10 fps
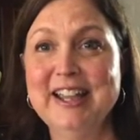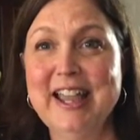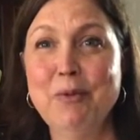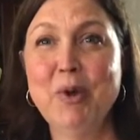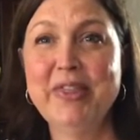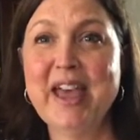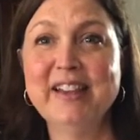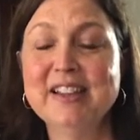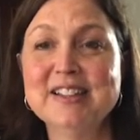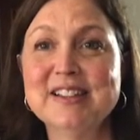And what that
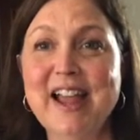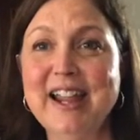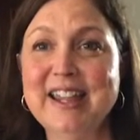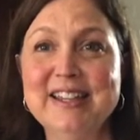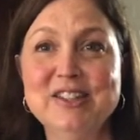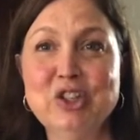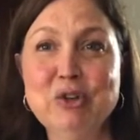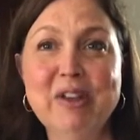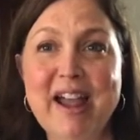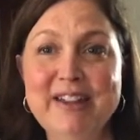looks like is new
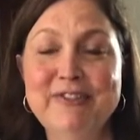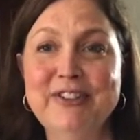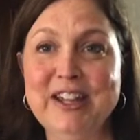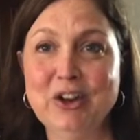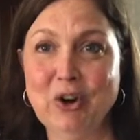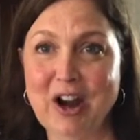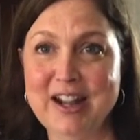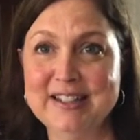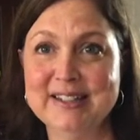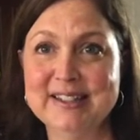life in
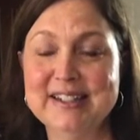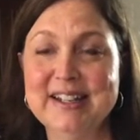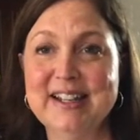Christ.